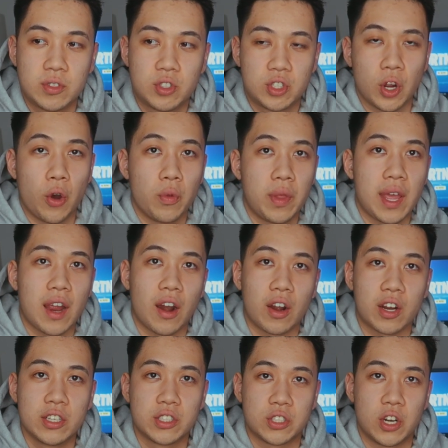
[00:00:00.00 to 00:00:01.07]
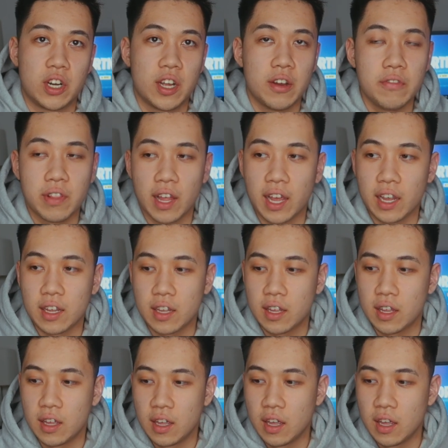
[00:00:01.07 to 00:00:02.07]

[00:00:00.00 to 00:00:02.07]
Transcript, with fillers: show they are concerned of. Like,